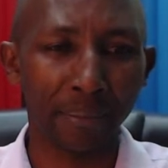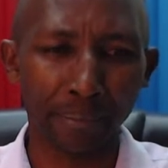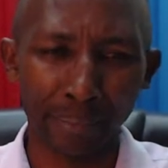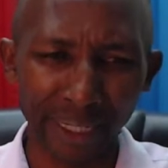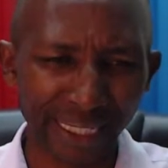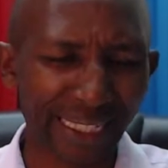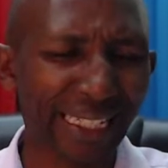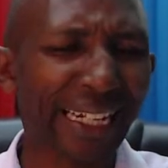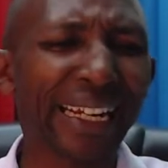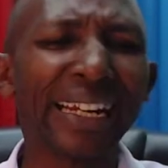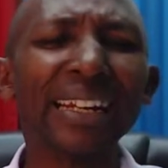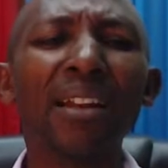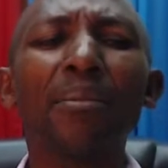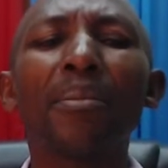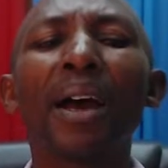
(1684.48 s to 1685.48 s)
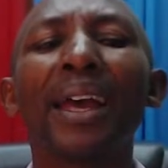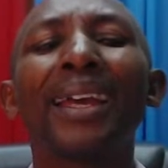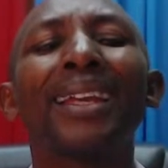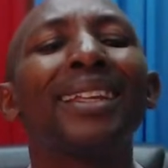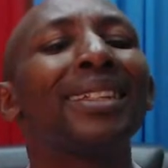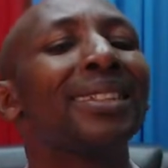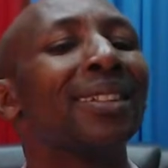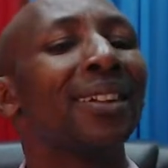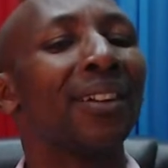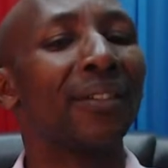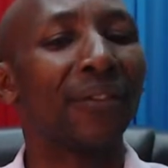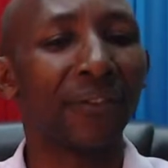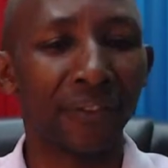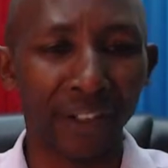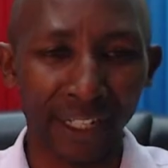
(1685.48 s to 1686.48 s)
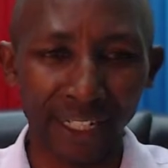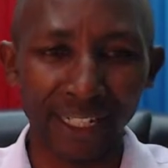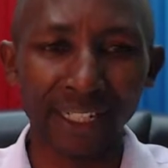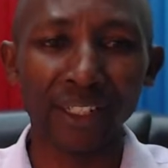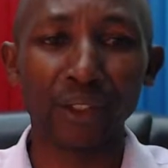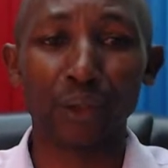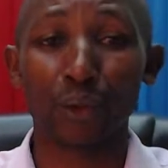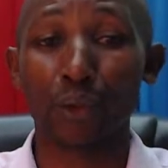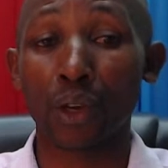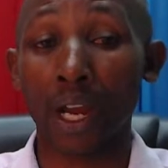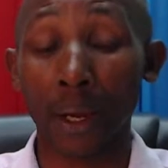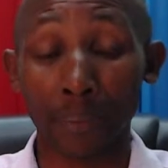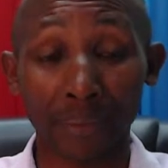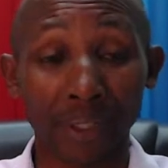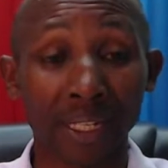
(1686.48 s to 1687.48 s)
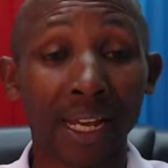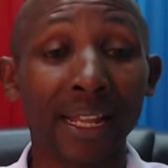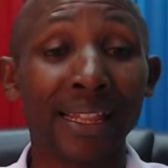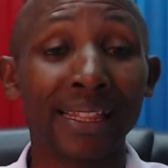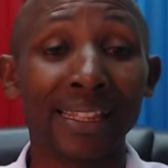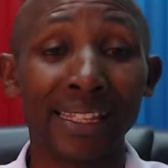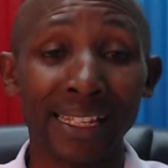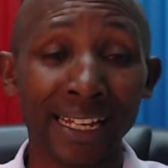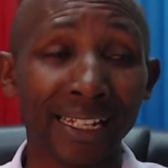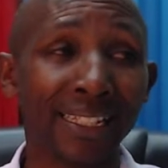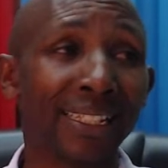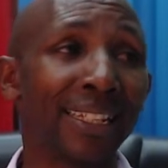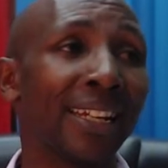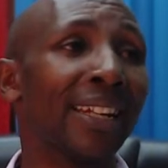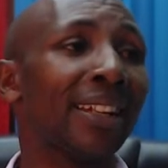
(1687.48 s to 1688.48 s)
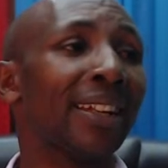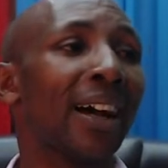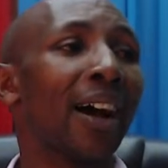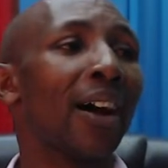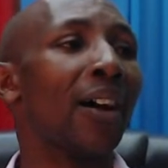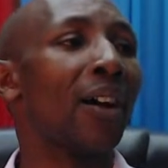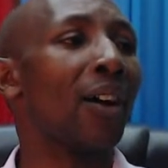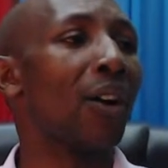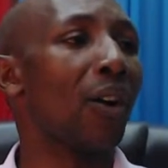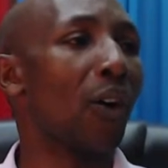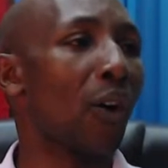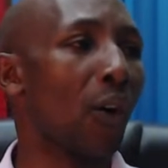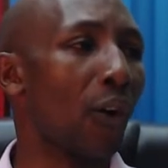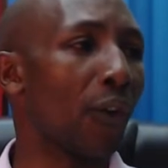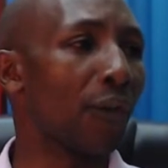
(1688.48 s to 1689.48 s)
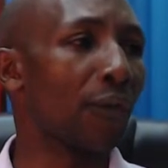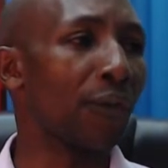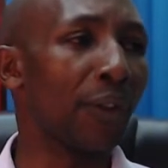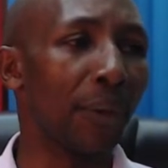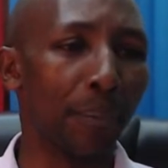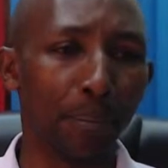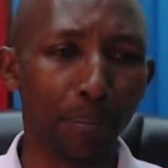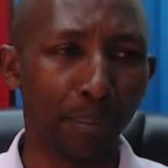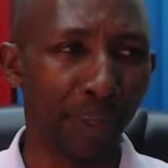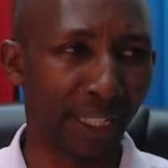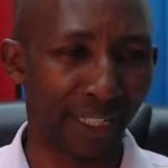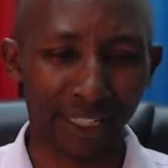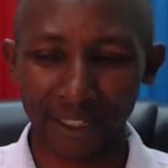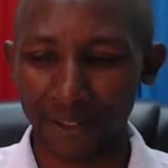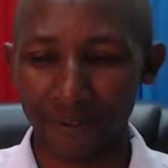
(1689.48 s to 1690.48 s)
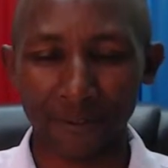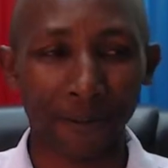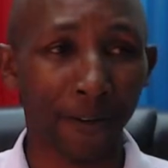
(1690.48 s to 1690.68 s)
Mistake number 8, failing to capture the agenda of the meeting.